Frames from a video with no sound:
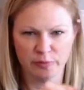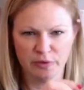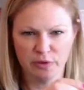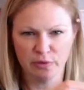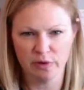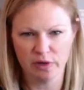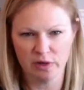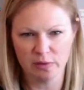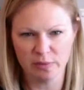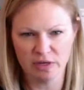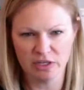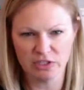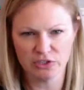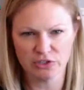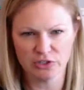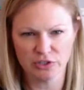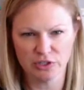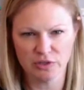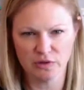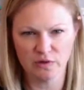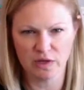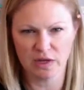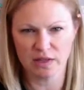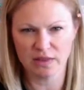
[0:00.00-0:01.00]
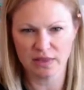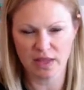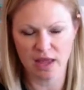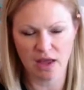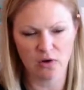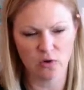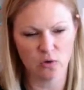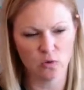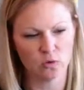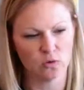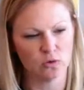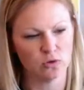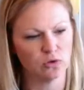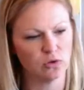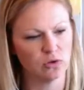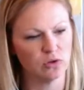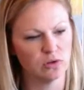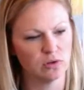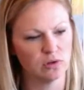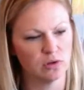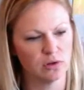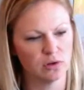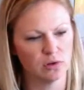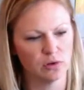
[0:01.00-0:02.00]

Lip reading: You want to make sure you get that whole